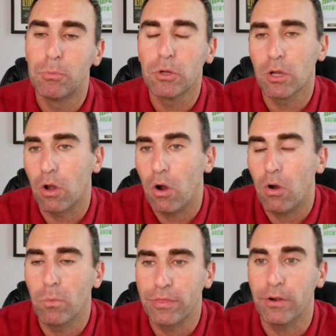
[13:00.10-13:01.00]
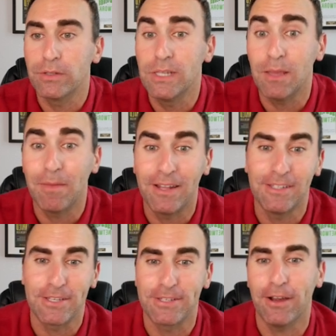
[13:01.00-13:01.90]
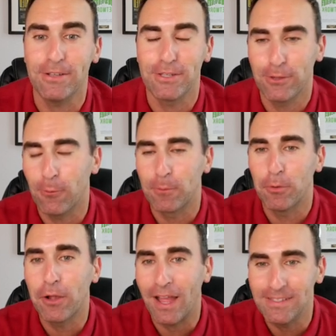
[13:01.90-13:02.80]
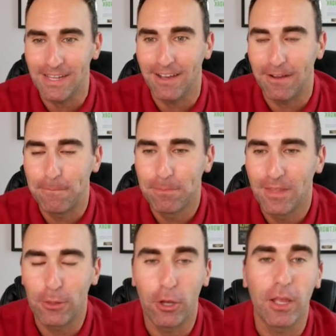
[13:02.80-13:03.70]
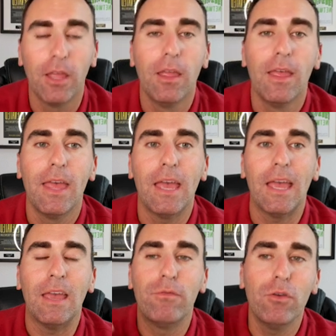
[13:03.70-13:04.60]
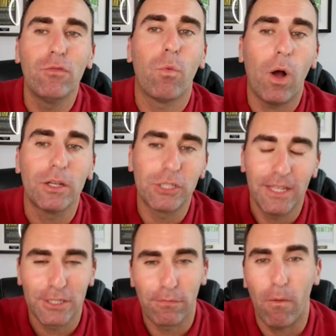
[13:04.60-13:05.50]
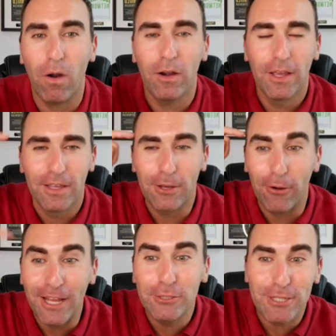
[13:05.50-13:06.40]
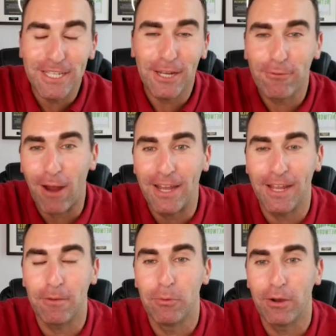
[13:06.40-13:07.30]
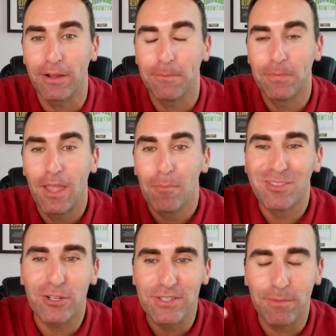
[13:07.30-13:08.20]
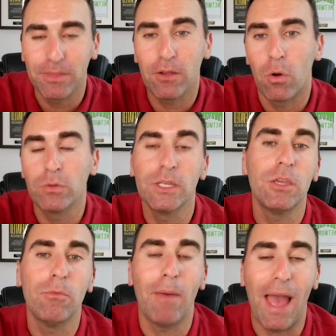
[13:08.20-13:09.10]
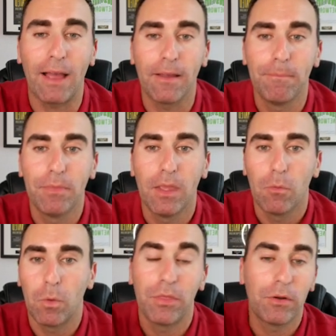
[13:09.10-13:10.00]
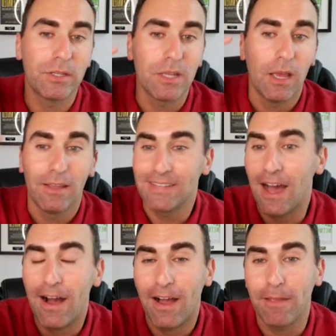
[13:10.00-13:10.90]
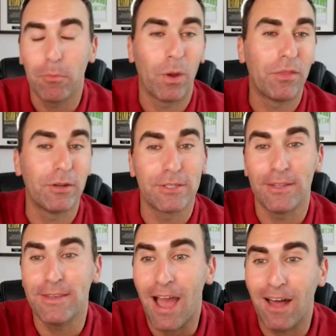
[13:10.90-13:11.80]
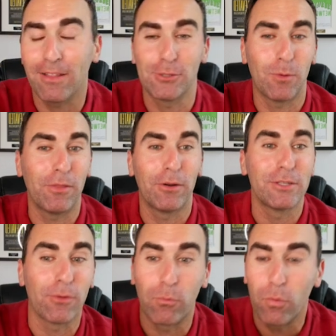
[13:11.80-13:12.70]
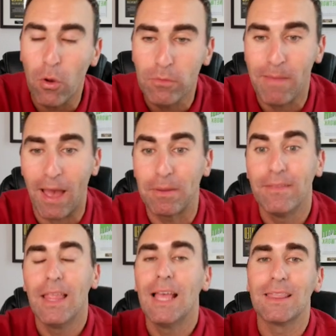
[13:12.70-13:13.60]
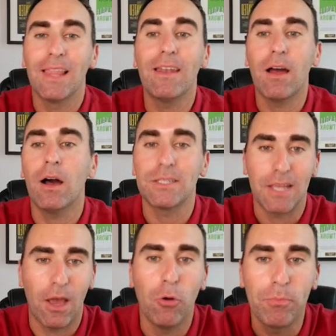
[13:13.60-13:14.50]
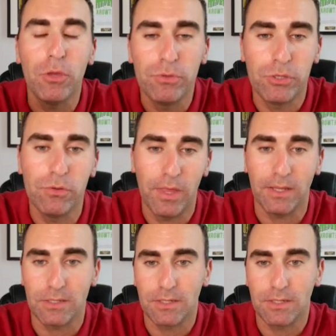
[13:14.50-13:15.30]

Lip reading: a call with our team and discuss your book idea. Look, if you've watched this far, you're interested in writing a book, but there's something holding you back, whether it's time, whether it's the knowledge, whether it's the roadmap. Let us help you do this.